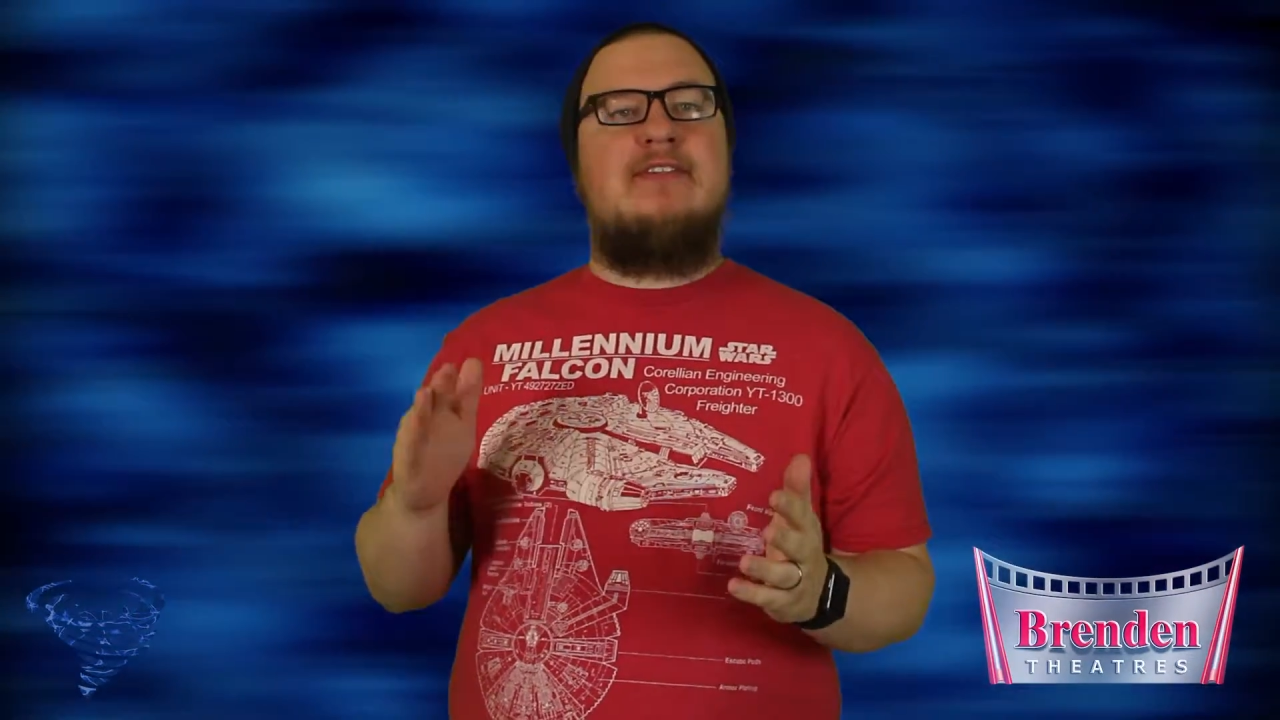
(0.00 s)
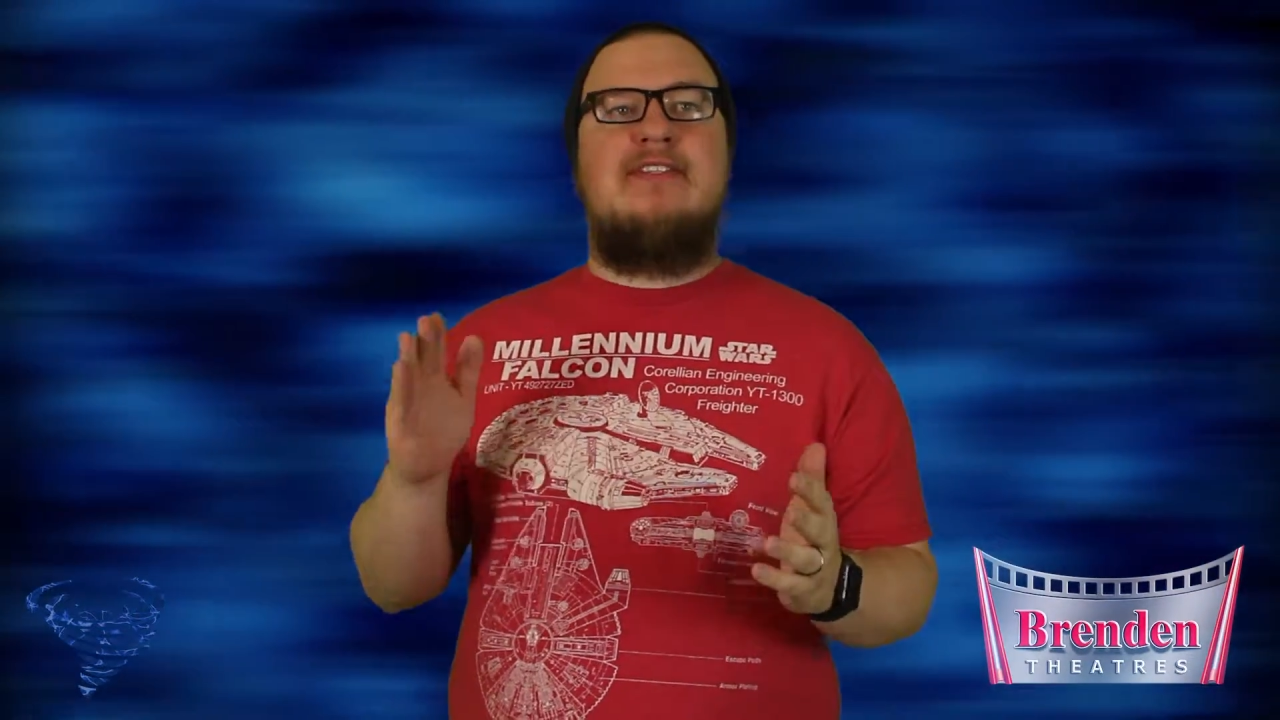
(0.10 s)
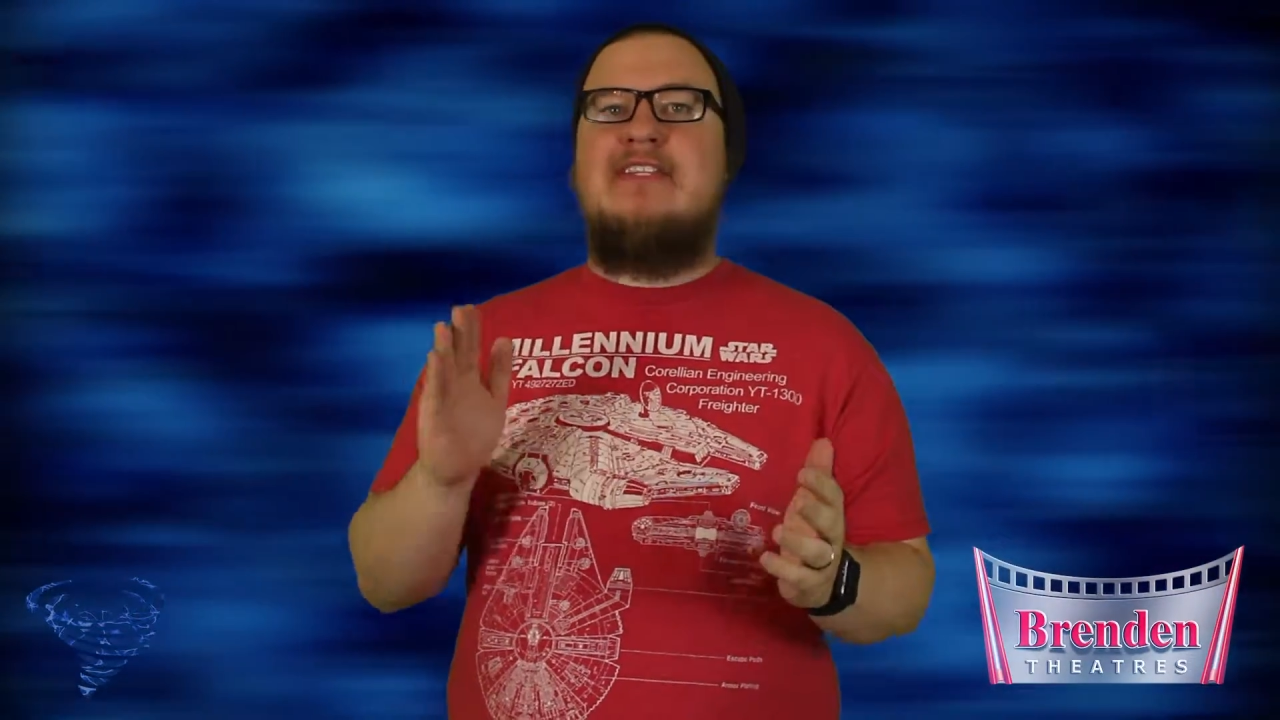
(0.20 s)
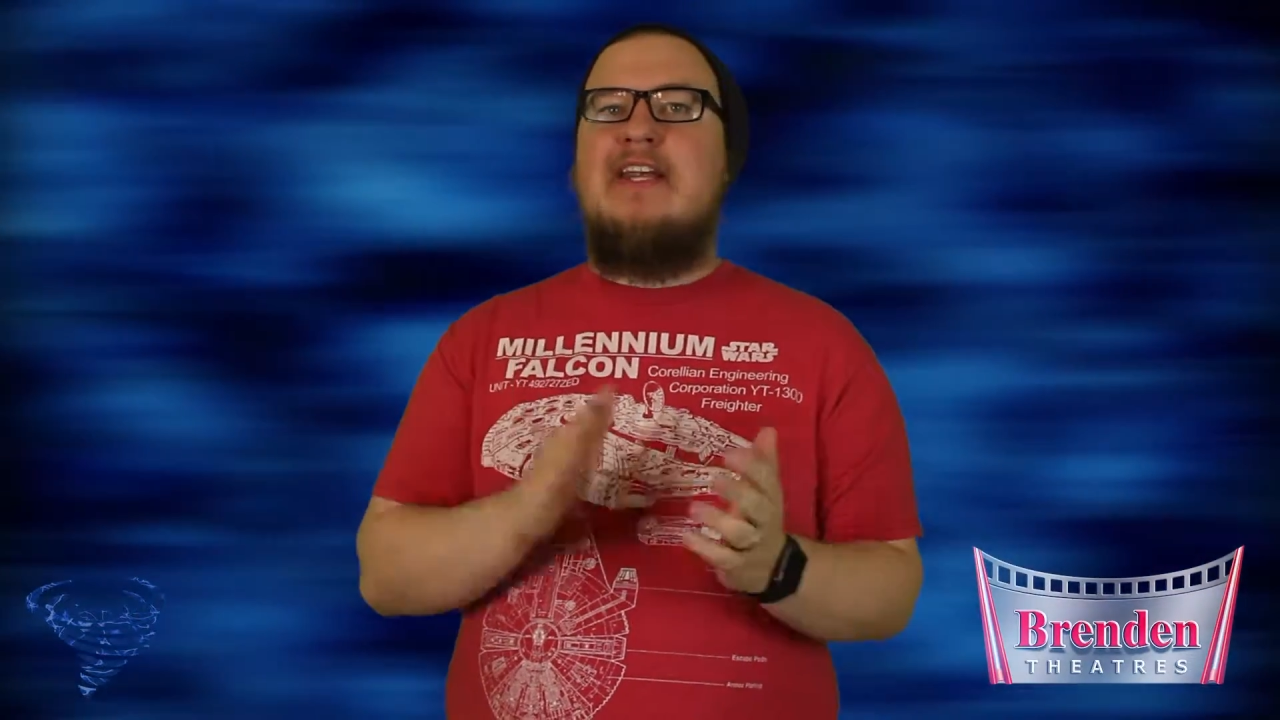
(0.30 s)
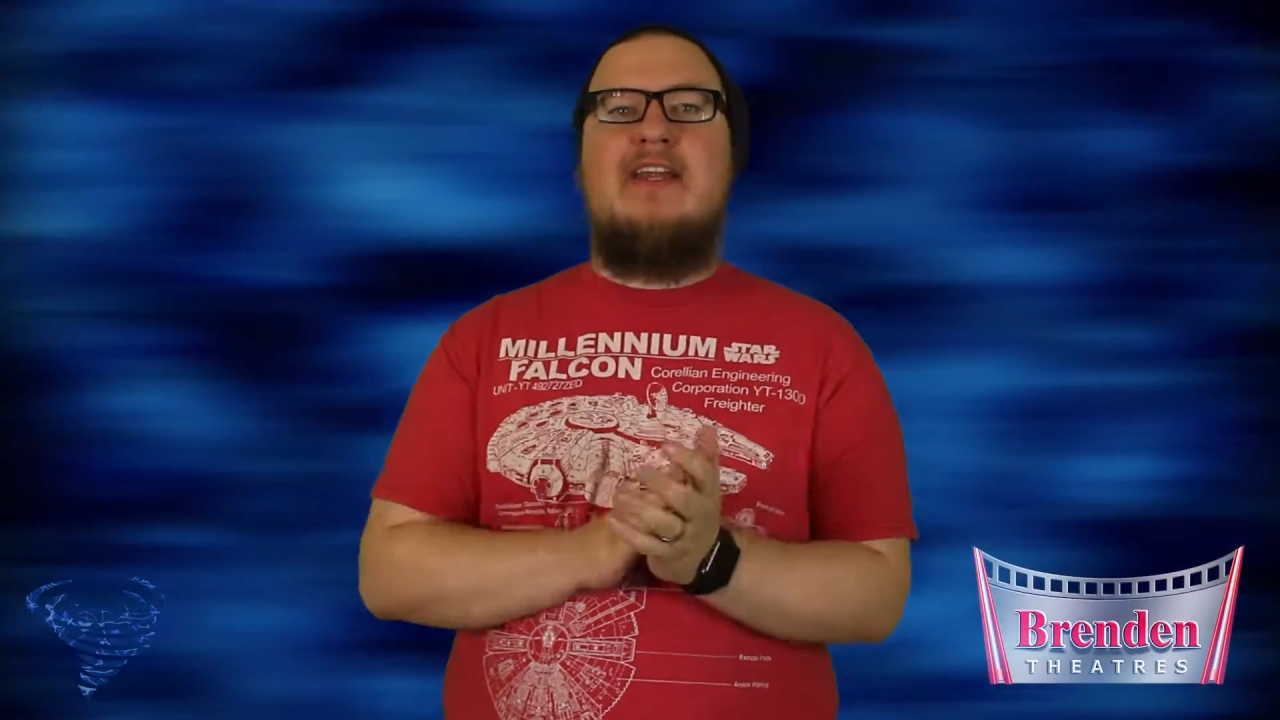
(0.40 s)
this
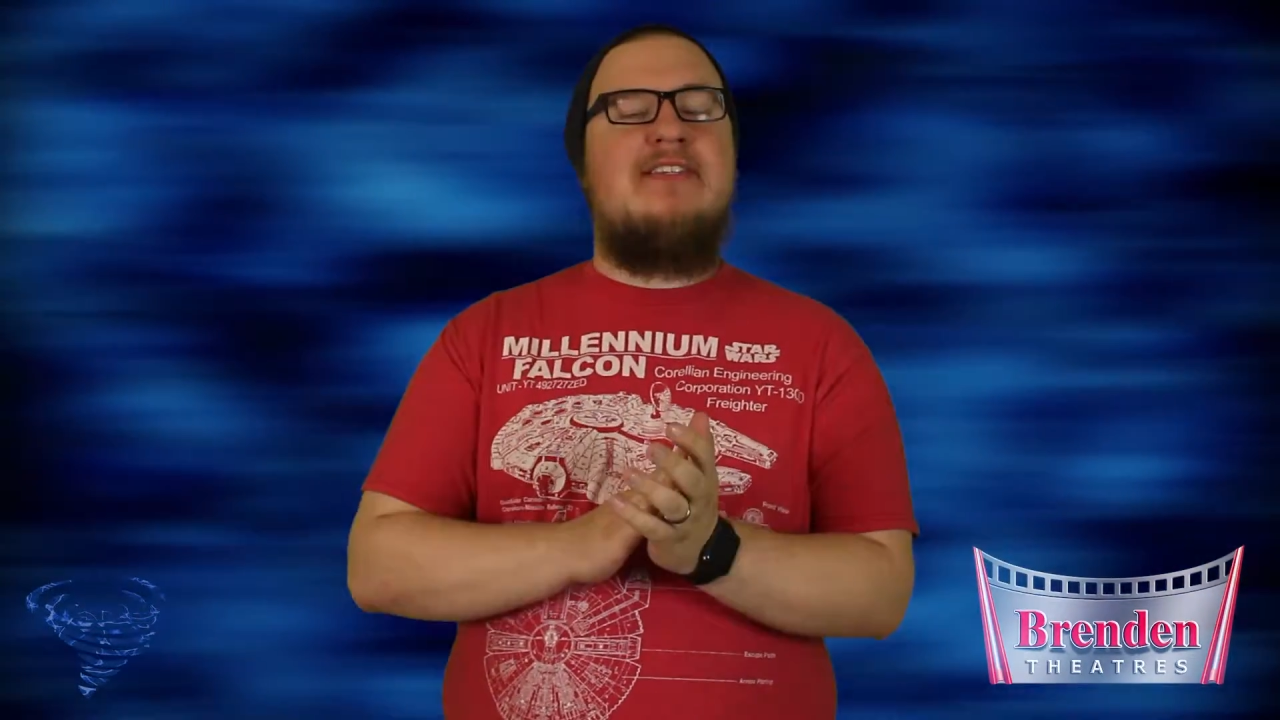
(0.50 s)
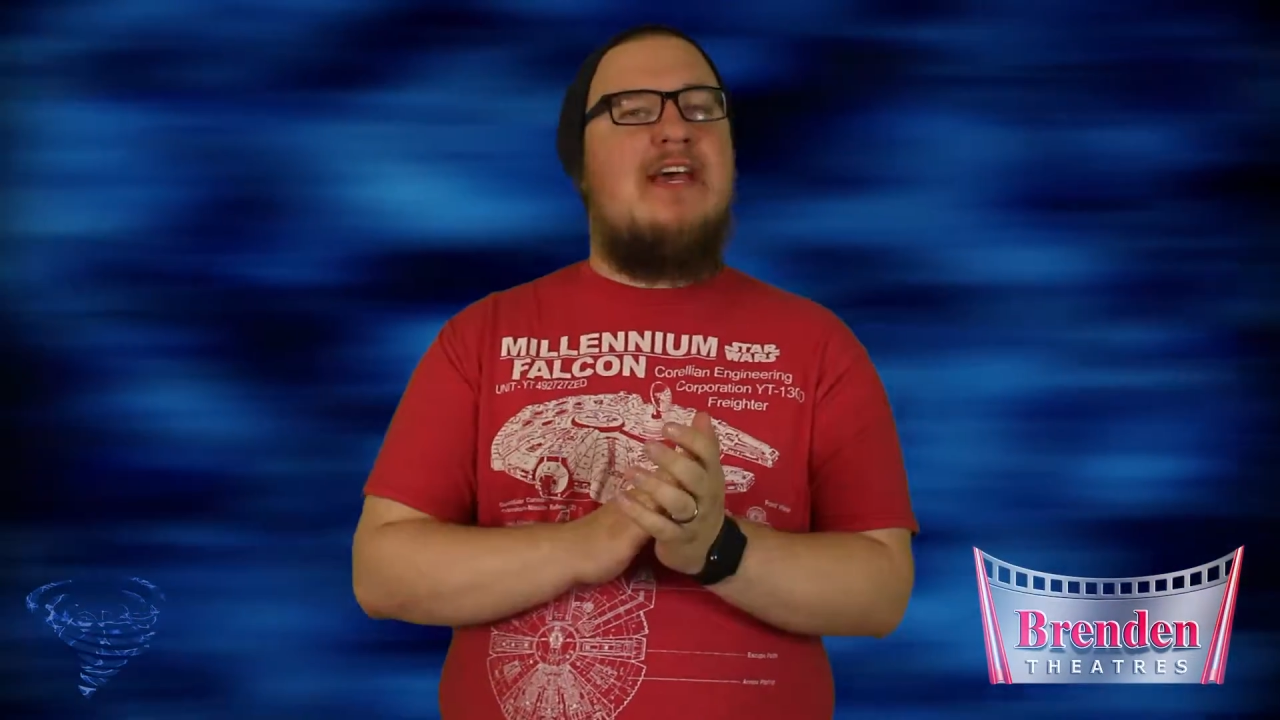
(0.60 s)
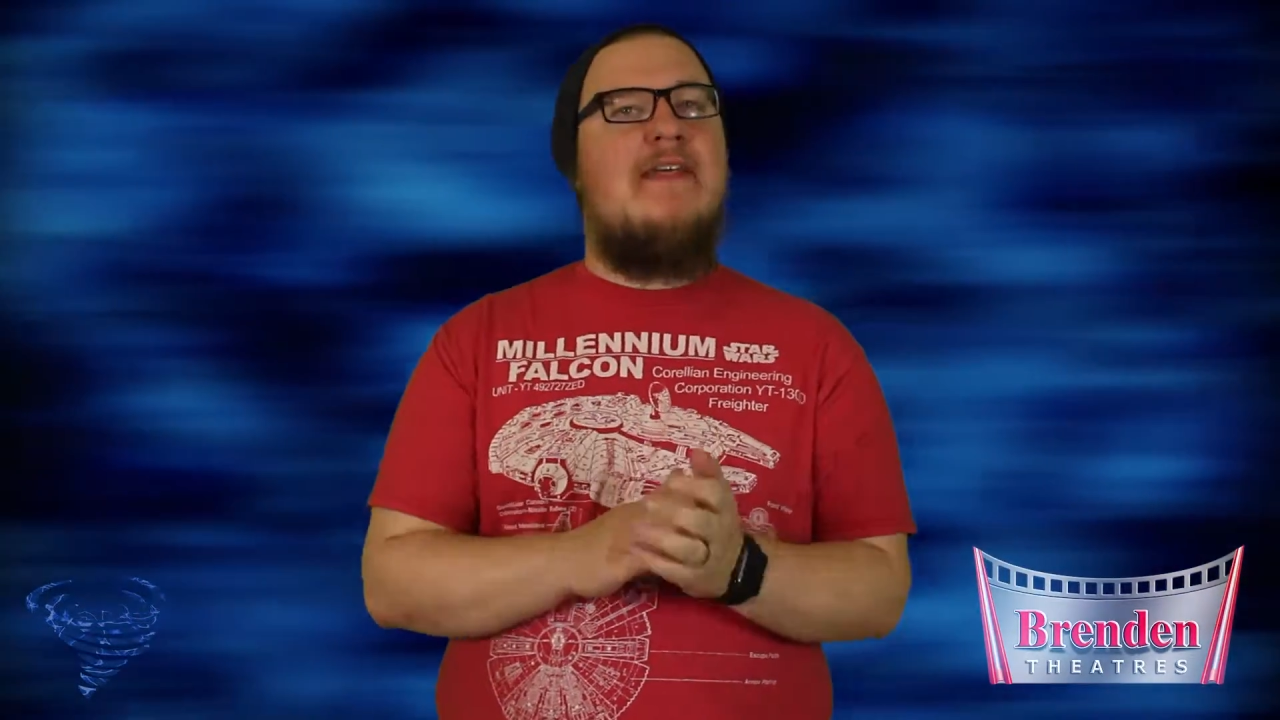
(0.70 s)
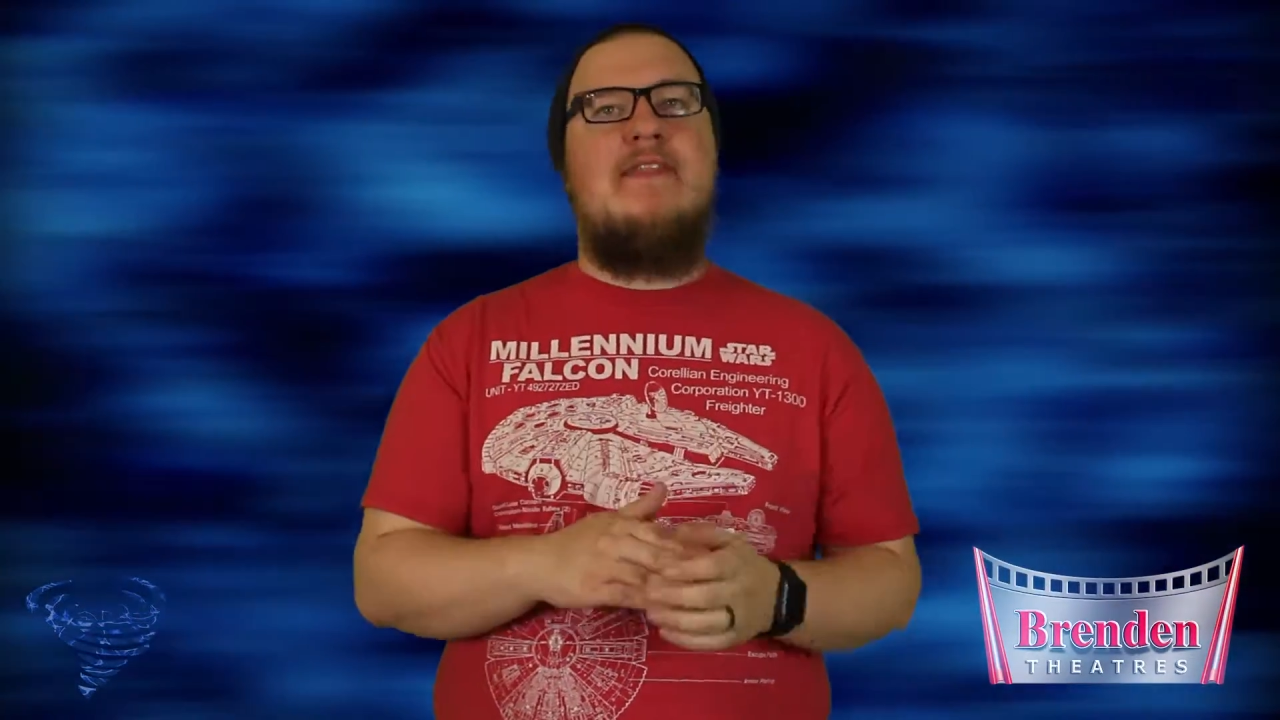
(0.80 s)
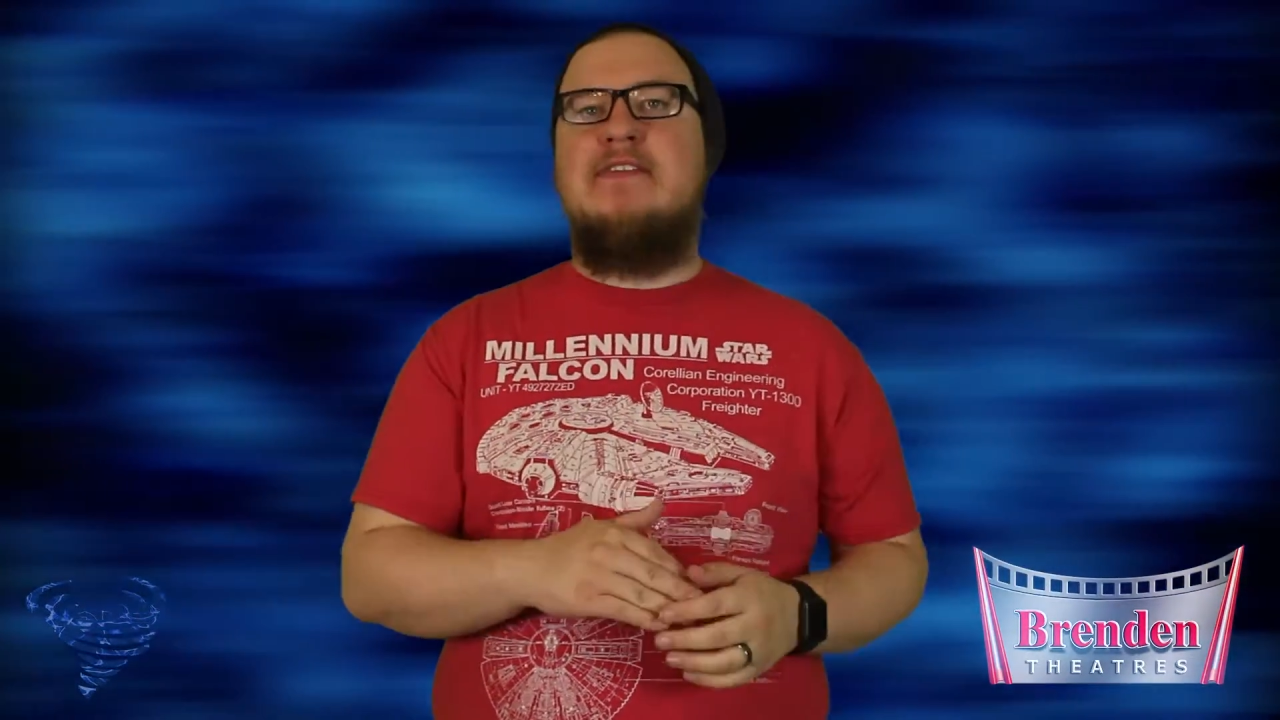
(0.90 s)
is 10 out of 10,